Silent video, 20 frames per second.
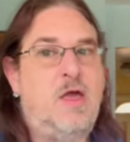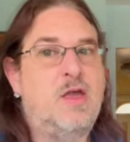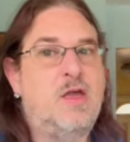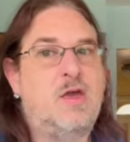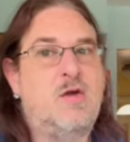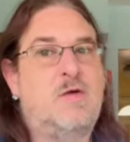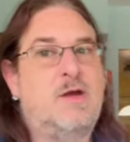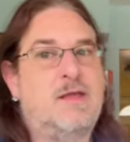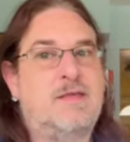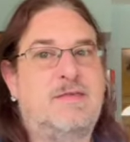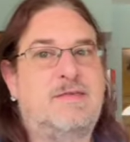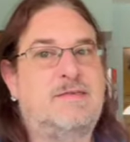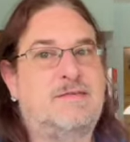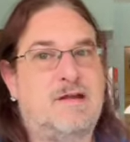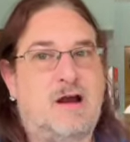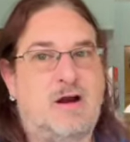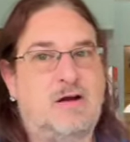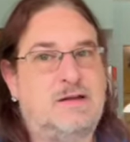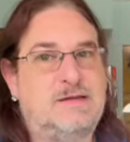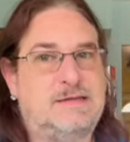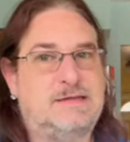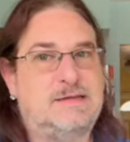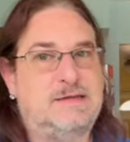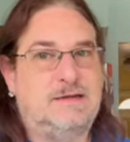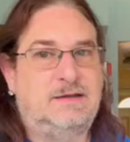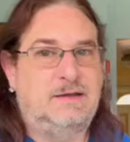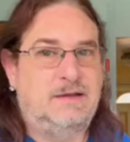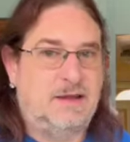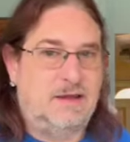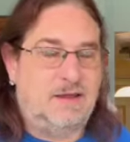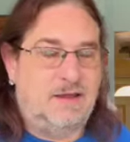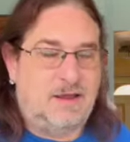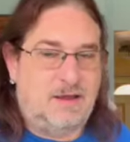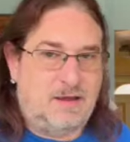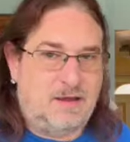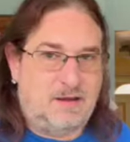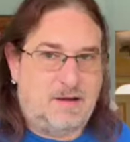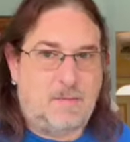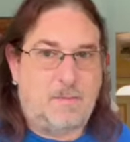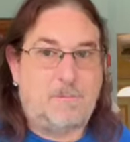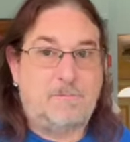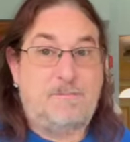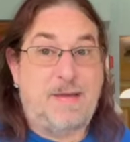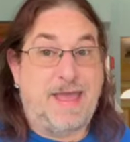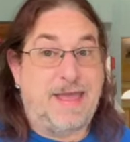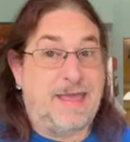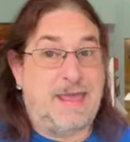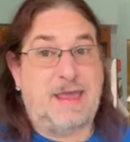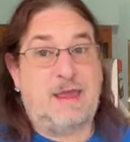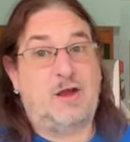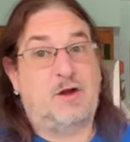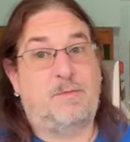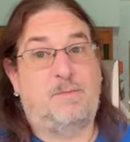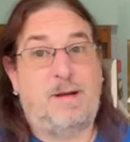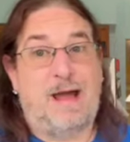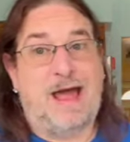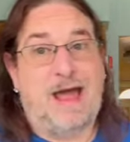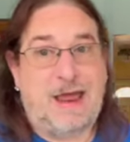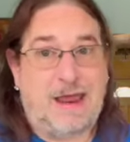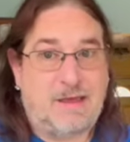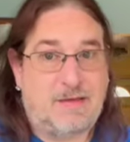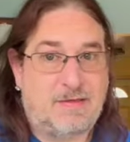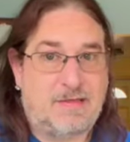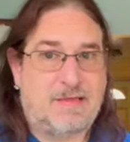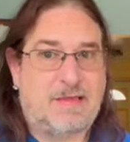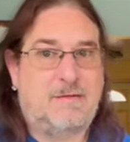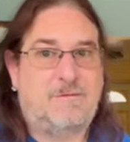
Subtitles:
You can start baking your pies.